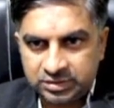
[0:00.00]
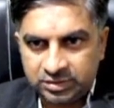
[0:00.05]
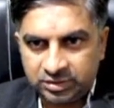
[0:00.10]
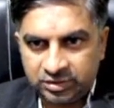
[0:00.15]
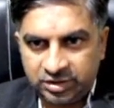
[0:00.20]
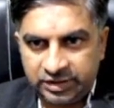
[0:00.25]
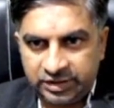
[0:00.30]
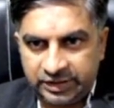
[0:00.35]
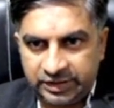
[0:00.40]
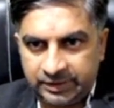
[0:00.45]

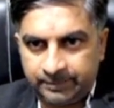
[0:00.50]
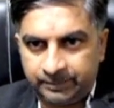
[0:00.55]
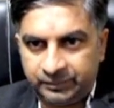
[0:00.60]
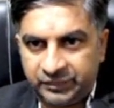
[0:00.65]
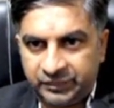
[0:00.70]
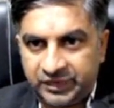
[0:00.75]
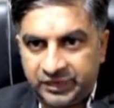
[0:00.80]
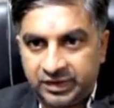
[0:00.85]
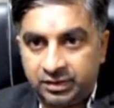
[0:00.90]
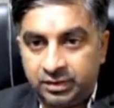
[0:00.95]
3,
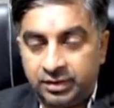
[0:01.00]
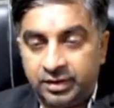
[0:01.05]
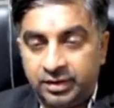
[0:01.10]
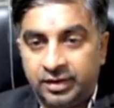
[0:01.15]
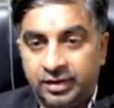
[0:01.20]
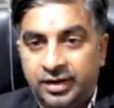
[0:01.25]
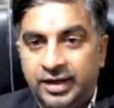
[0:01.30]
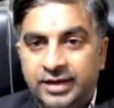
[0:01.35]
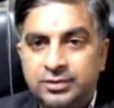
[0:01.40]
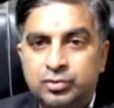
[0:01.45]

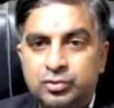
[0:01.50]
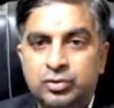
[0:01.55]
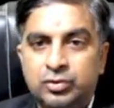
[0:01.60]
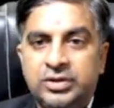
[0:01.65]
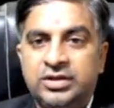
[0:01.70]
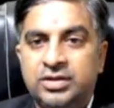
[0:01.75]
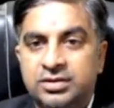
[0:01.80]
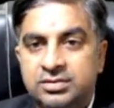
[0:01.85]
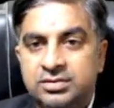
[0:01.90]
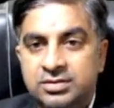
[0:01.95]
actually
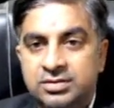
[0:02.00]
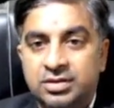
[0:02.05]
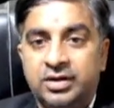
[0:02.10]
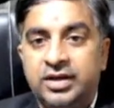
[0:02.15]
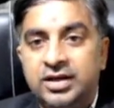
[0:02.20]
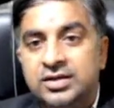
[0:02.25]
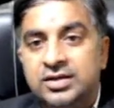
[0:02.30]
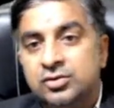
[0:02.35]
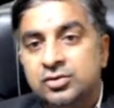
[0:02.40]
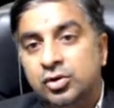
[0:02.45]
this
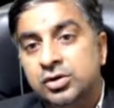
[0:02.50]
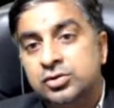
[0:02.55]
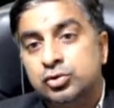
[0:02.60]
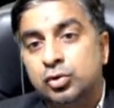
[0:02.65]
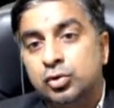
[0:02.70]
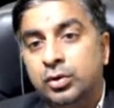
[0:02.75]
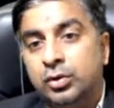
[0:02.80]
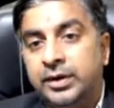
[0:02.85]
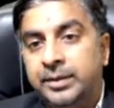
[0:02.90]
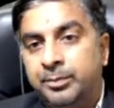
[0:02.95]
3 is
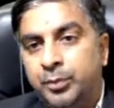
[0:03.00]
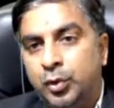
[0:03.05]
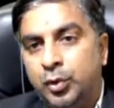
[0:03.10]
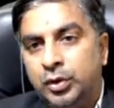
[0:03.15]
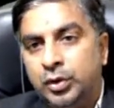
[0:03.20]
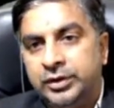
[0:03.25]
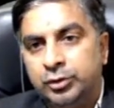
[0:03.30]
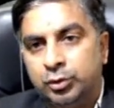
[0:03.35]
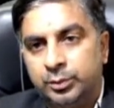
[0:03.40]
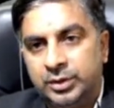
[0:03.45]
also a
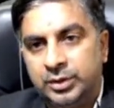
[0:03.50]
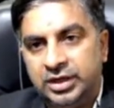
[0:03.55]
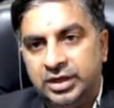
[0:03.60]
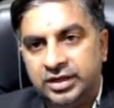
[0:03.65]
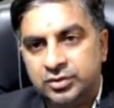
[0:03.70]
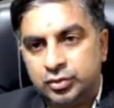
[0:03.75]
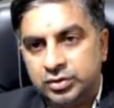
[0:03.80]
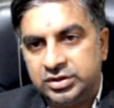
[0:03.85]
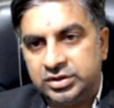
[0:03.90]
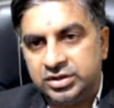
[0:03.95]
polynomial.
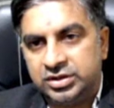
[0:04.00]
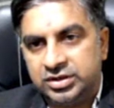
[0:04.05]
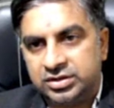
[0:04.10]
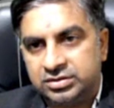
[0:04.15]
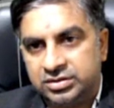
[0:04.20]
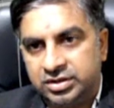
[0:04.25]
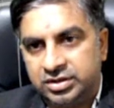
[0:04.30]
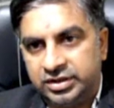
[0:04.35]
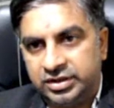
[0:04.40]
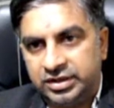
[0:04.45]
Actually this
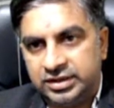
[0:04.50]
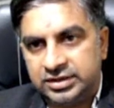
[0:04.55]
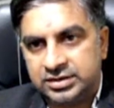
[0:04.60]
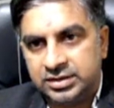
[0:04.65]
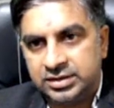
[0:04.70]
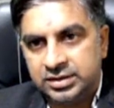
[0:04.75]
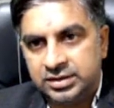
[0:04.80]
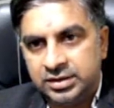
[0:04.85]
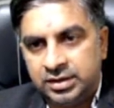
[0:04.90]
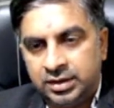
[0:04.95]
3
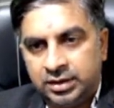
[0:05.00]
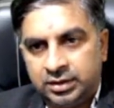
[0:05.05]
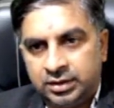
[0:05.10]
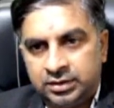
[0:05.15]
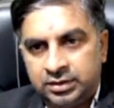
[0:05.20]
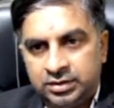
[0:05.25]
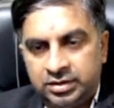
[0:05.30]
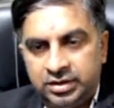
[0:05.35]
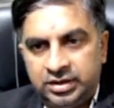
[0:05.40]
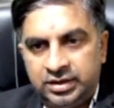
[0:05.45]
is
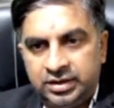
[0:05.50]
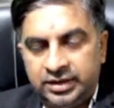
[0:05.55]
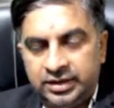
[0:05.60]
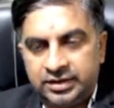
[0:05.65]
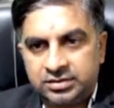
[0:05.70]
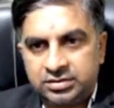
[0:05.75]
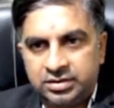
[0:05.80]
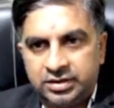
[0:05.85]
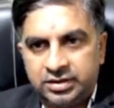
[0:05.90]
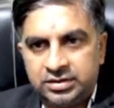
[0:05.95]

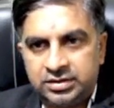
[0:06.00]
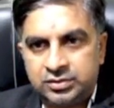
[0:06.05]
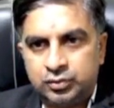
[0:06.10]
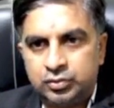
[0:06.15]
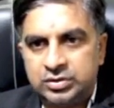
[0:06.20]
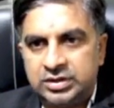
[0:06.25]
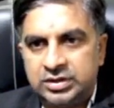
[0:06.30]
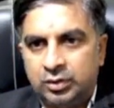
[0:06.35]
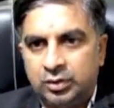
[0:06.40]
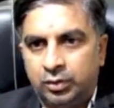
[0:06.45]
3x raised to
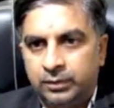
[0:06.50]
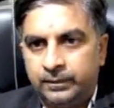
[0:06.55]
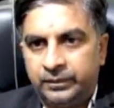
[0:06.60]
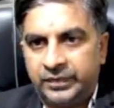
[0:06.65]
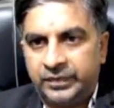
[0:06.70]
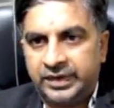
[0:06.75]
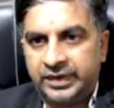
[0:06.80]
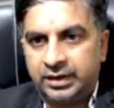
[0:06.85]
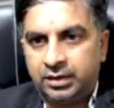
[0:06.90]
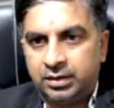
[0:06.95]
0.
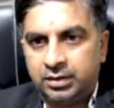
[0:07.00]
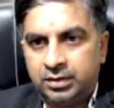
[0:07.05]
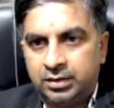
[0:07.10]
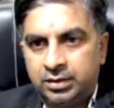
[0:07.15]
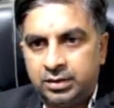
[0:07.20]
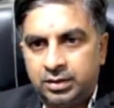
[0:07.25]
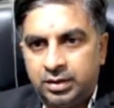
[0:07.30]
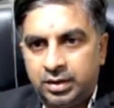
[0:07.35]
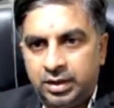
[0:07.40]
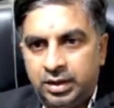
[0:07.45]

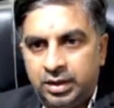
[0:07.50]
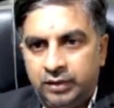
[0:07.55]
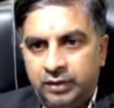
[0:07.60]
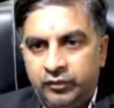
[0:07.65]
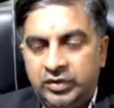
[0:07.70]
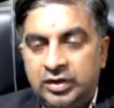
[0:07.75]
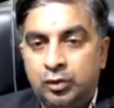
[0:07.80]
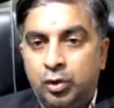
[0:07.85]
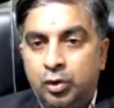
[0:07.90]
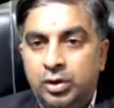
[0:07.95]
And
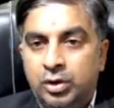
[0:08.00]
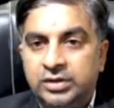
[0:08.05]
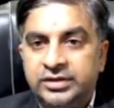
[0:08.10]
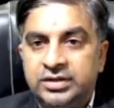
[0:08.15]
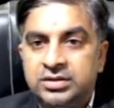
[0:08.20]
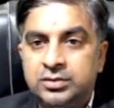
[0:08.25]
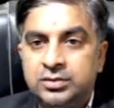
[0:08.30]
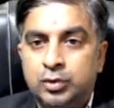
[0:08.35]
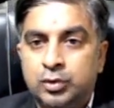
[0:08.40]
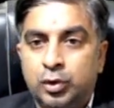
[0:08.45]
we call
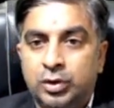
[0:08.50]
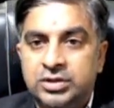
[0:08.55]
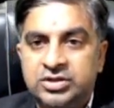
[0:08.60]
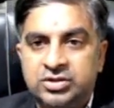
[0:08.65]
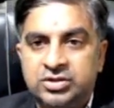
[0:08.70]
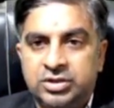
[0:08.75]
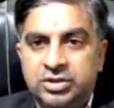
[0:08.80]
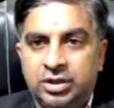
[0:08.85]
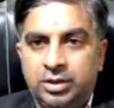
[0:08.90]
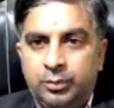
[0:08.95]
this
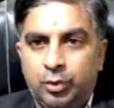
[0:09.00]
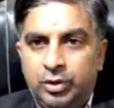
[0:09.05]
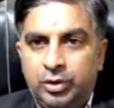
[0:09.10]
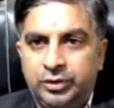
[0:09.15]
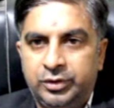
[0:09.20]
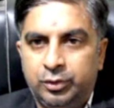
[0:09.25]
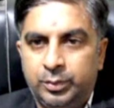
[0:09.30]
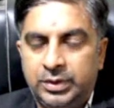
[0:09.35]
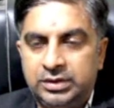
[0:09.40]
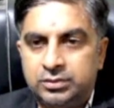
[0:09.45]
constant
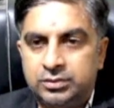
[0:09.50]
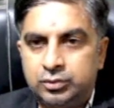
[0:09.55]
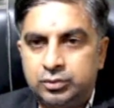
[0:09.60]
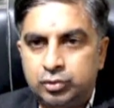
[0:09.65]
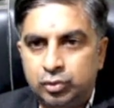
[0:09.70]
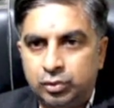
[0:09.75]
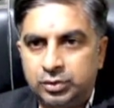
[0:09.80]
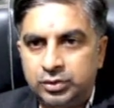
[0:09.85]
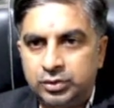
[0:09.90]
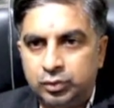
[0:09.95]
polynomial.
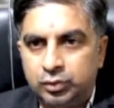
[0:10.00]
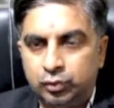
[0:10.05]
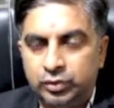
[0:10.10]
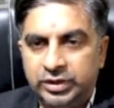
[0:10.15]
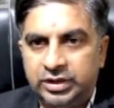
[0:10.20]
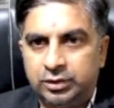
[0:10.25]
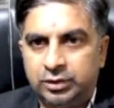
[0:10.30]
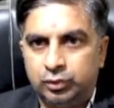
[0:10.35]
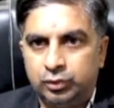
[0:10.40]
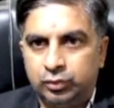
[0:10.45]
So you
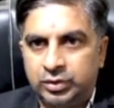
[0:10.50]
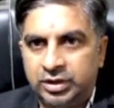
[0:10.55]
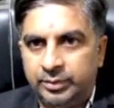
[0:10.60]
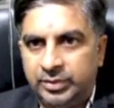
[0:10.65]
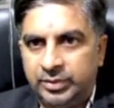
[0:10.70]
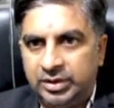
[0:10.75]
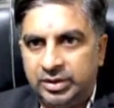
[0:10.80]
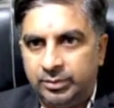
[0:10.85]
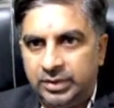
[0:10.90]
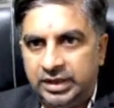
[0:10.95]
need to keep
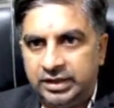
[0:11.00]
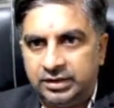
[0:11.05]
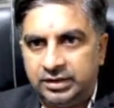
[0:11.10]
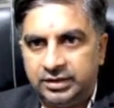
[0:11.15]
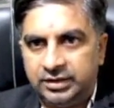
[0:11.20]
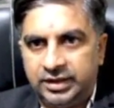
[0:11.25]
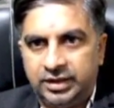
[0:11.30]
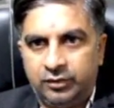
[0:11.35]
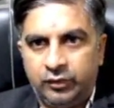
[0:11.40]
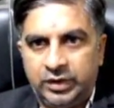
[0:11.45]
in mind
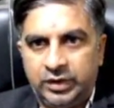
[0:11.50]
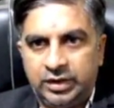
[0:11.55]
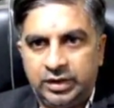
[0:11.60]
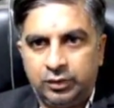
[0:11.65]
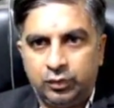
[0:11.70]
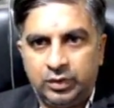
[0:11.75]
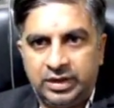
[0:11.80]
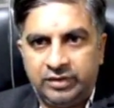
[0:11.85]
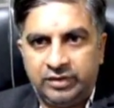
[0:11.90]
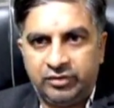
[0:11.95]
that when
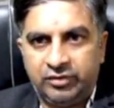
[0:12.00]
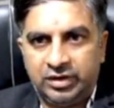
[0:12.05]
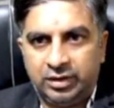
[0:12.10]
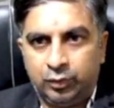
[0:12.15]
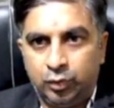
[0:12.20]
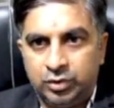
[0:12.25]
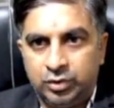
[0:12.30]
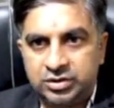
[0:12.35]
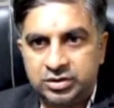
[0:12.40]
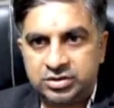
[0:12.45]
you are having a
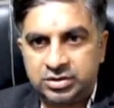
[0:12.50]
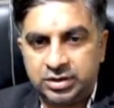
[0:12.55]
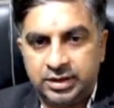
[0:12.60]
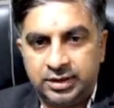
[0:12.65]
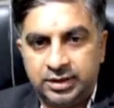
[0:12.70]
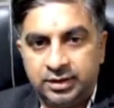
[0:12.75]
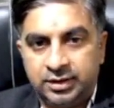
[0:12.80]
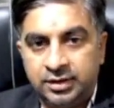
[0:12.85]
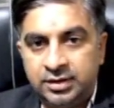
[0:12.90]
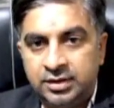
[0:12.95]
constant,